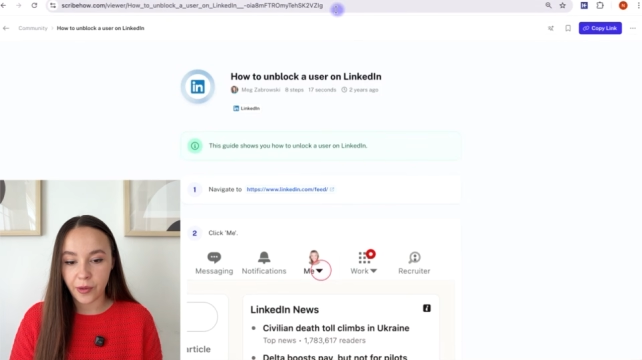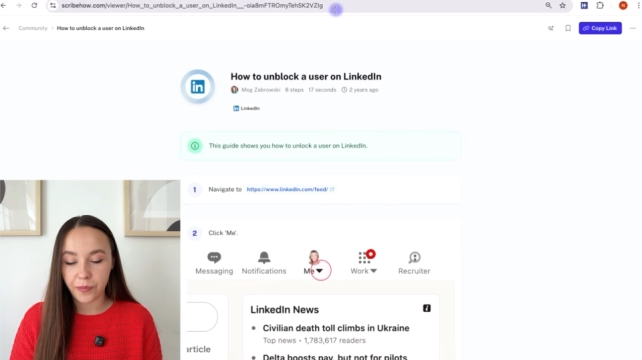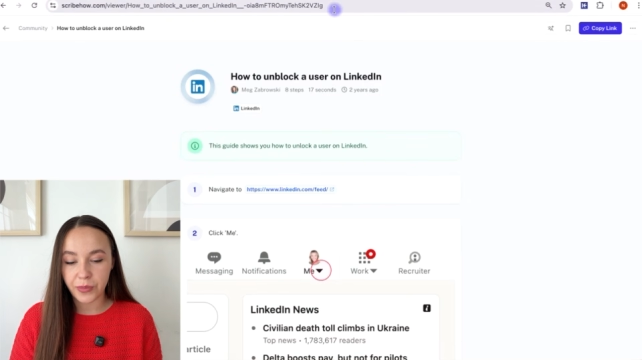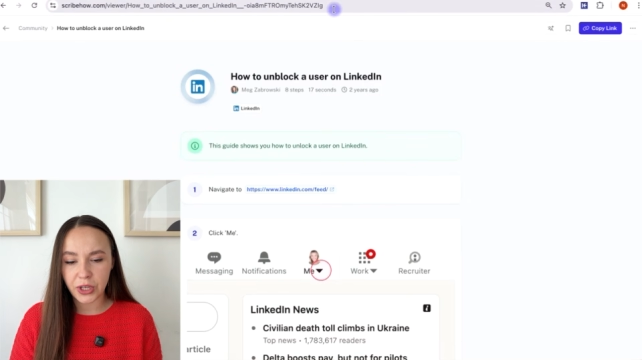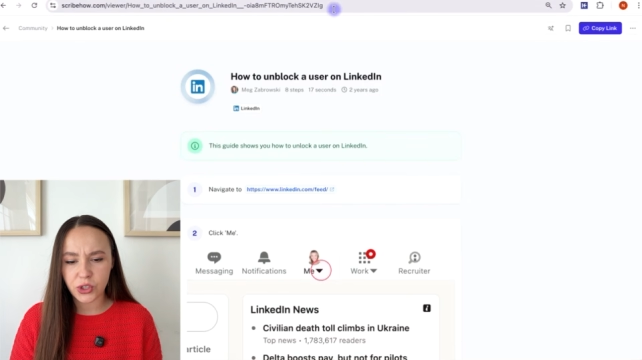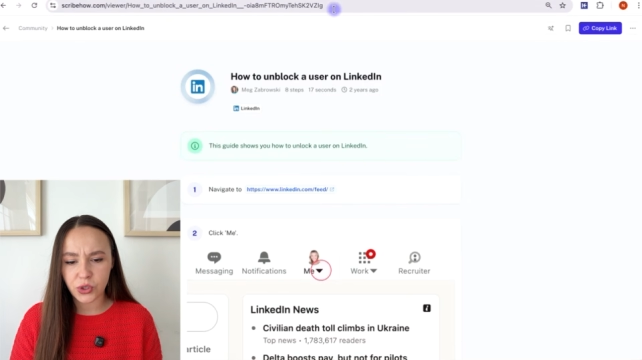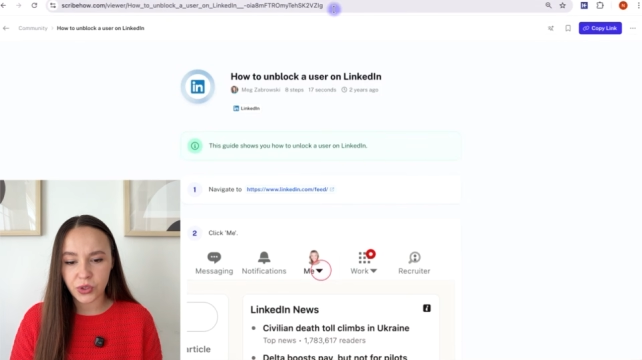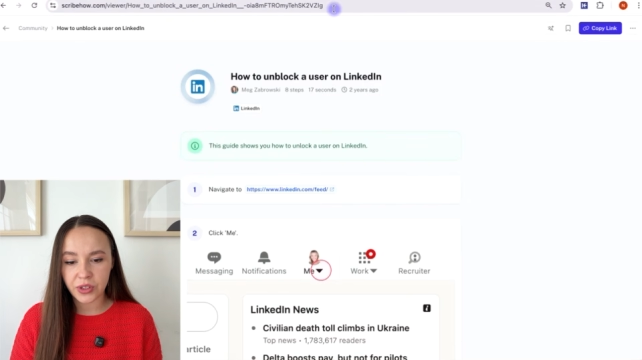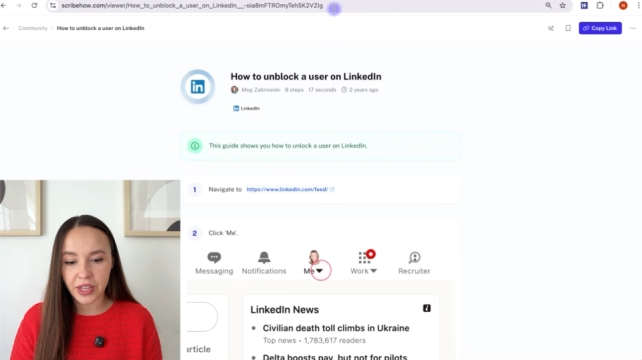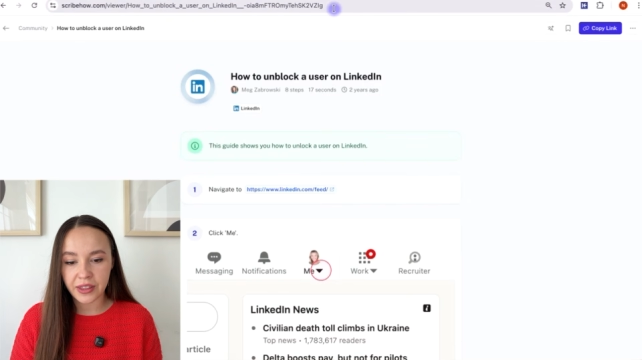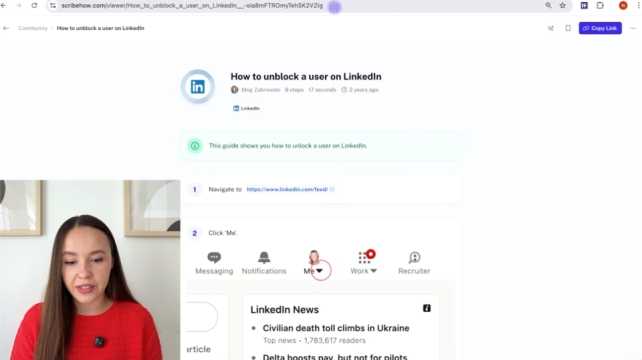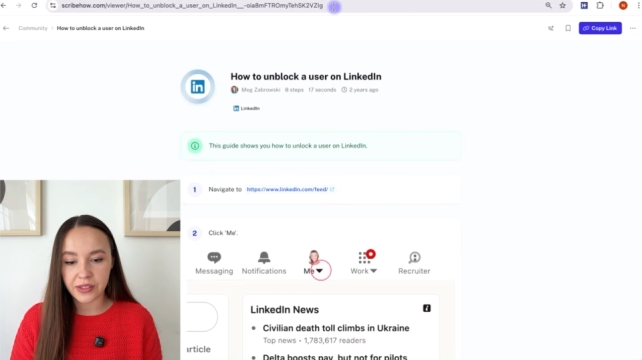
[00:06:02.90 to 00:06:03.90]
Make sure
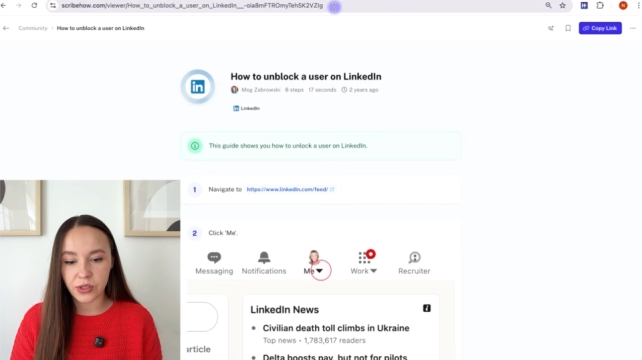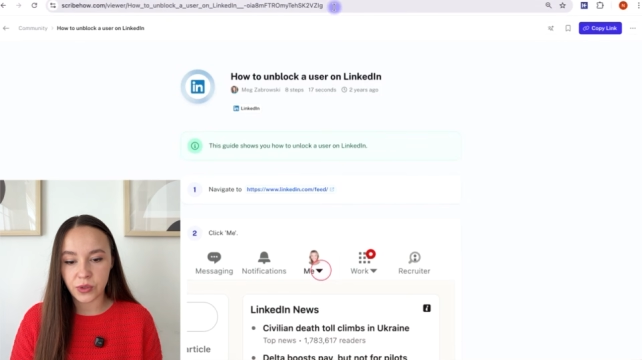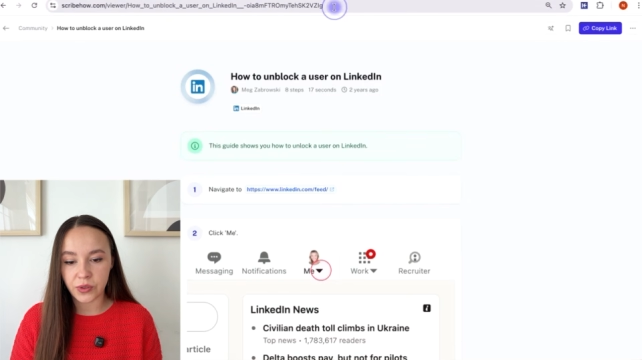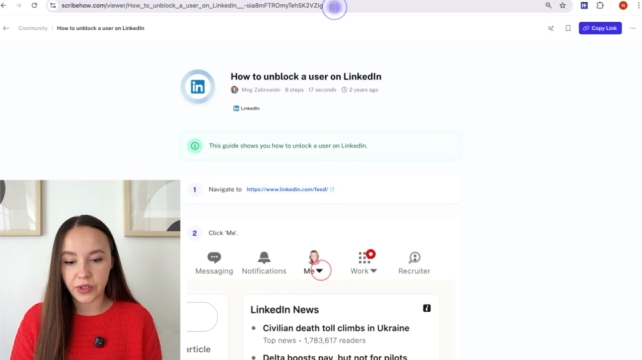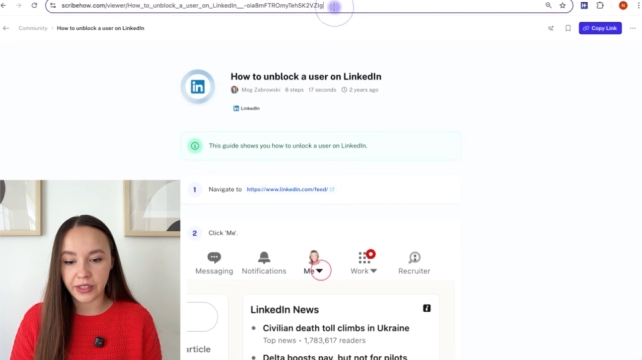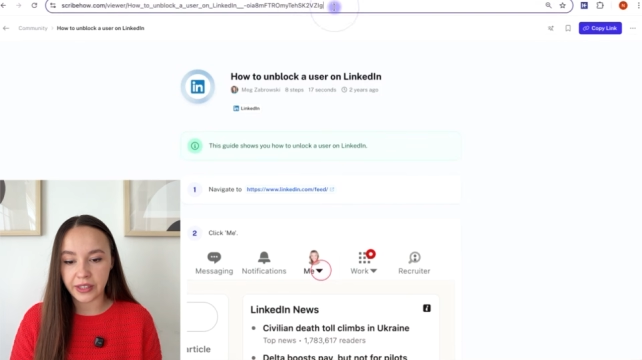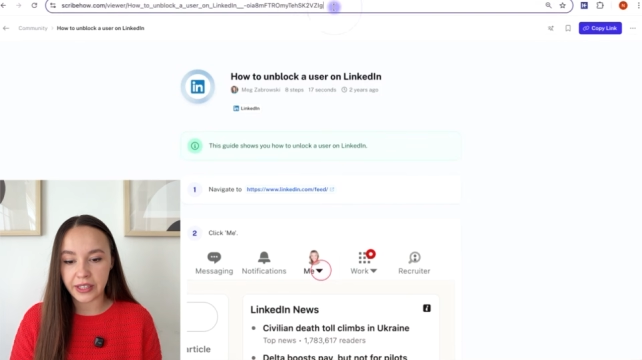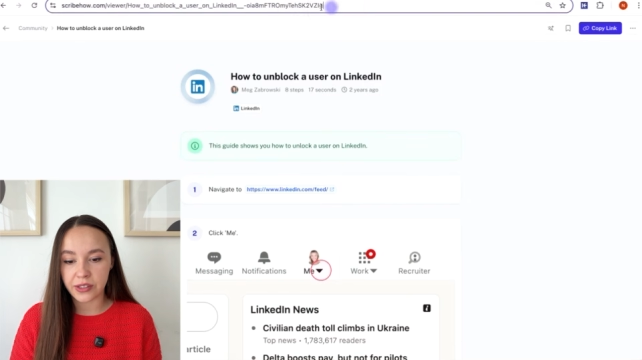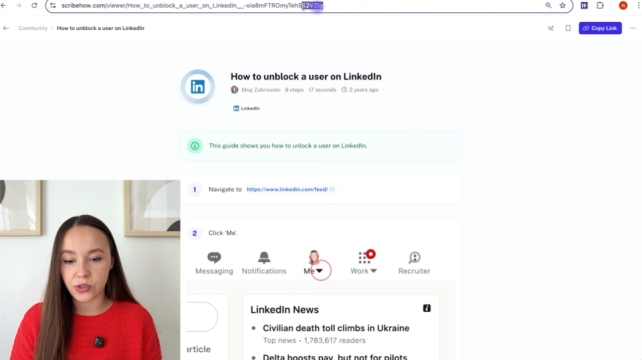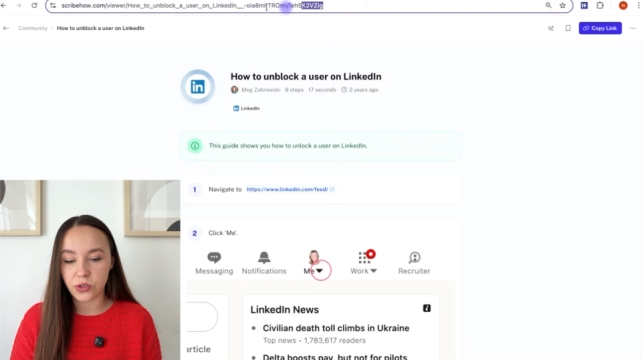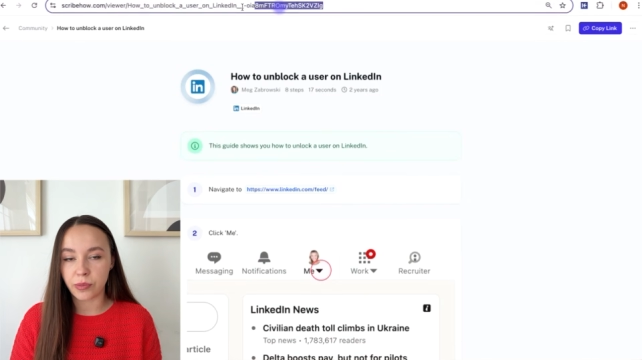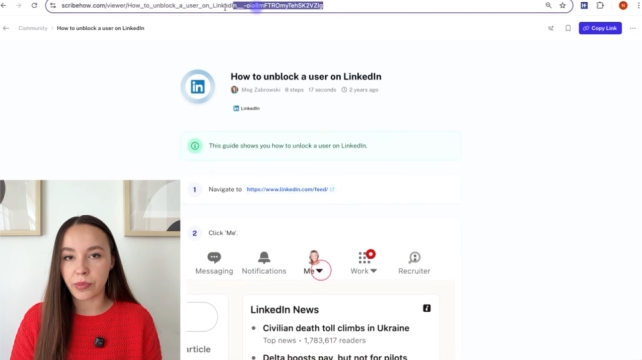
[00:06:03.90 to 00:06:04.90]
that this URL
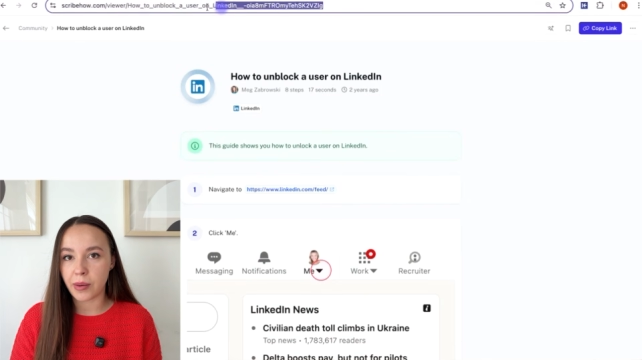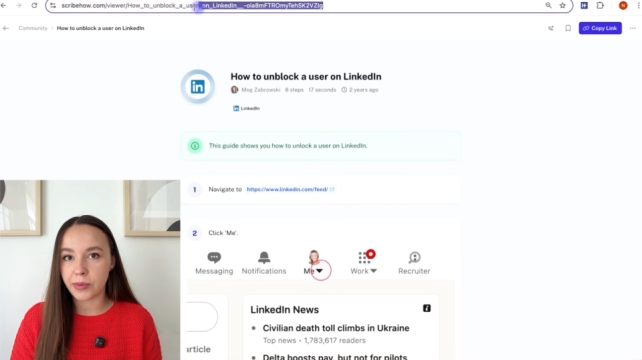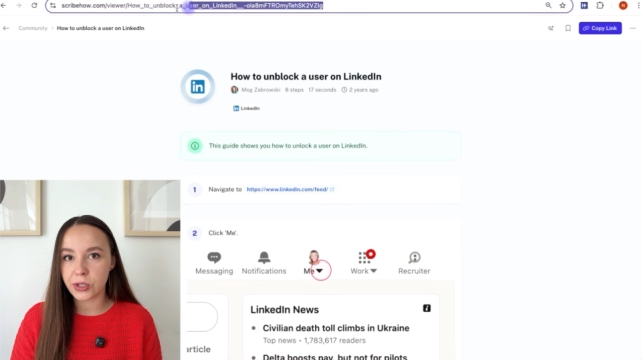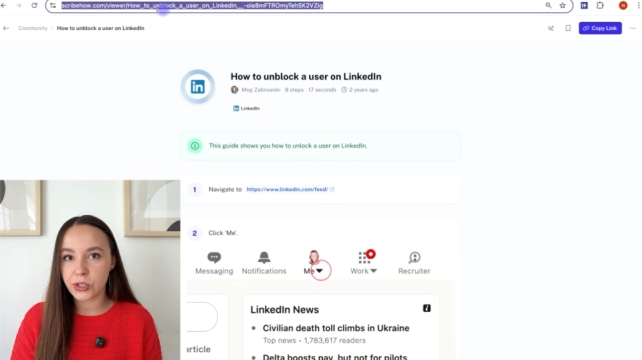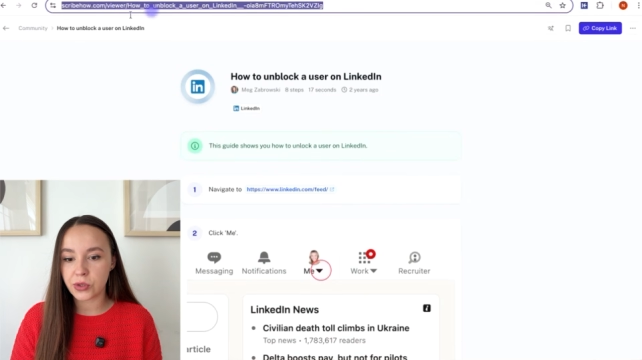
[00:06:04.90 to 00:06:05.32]
leads to a published